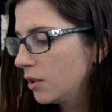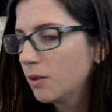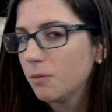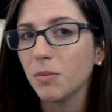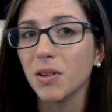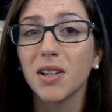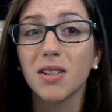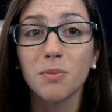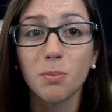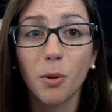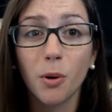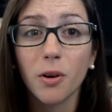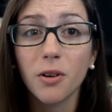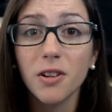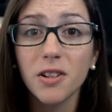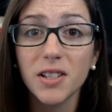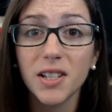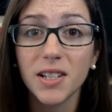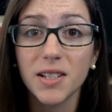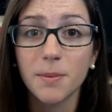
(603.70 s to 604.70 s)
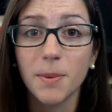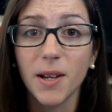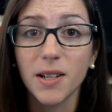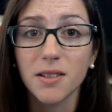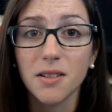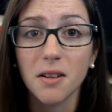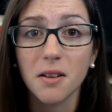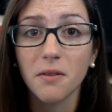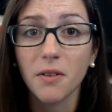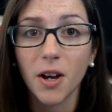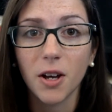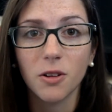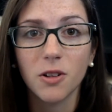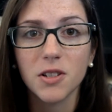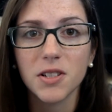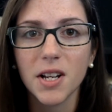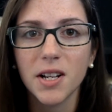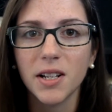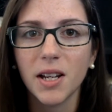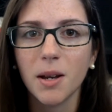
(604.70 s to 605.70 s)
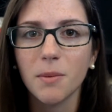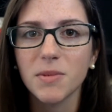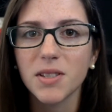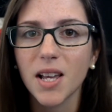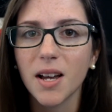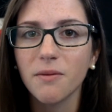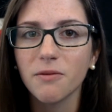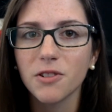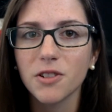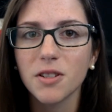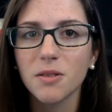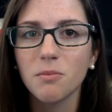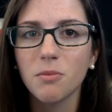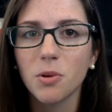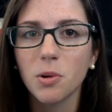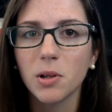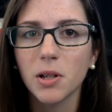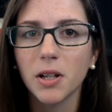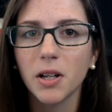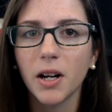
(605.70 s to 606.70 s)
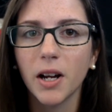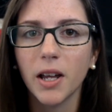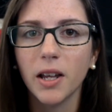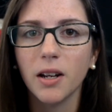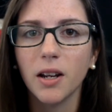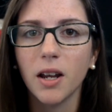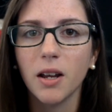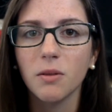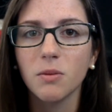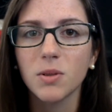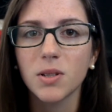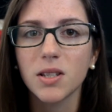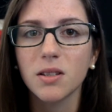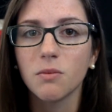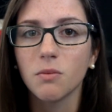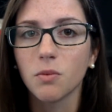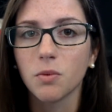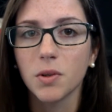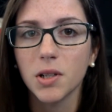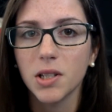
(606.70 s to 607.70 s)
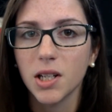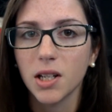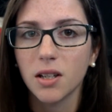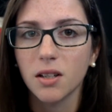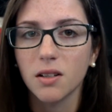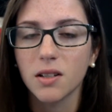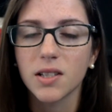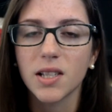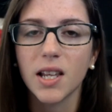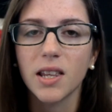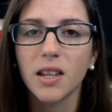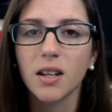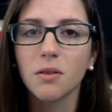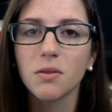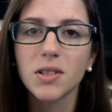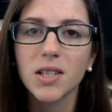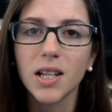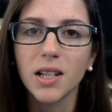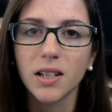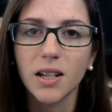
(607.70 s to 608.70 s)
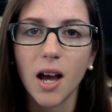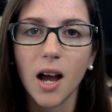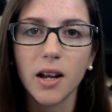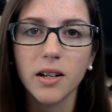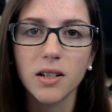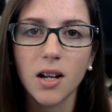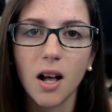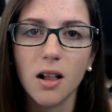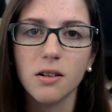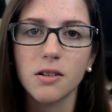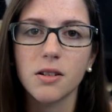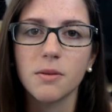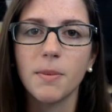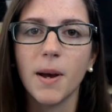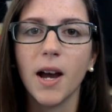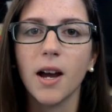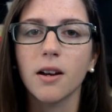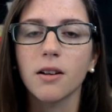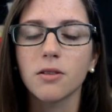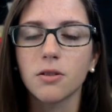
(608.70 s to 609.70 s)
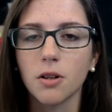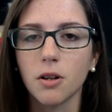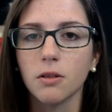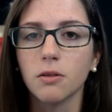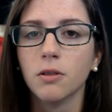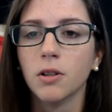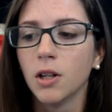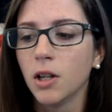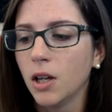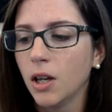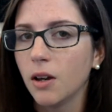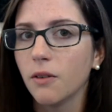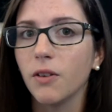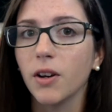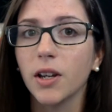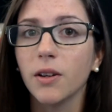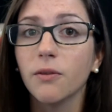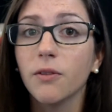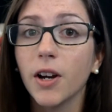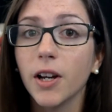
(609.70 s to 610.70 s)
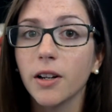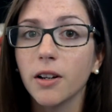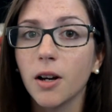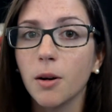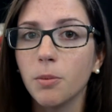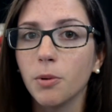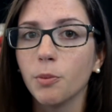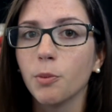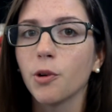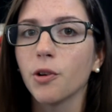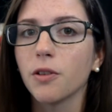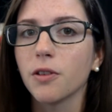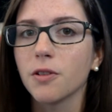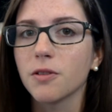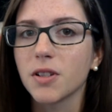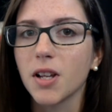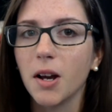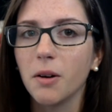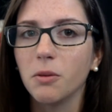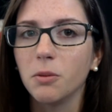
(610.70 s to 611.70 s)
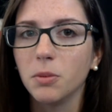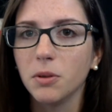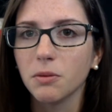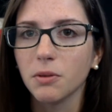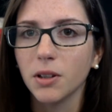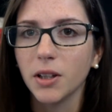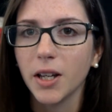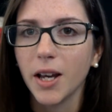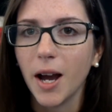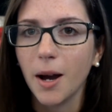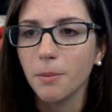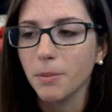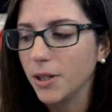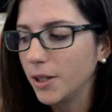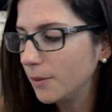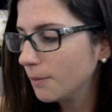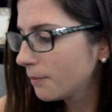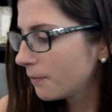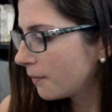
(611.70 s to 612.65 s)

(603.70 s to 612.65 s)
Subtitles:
because border is expensive. I looked on Amazon for some border and it was ridiculous. I think it was like $9 a pack. So if I can find a couple more of those, I will be really happy.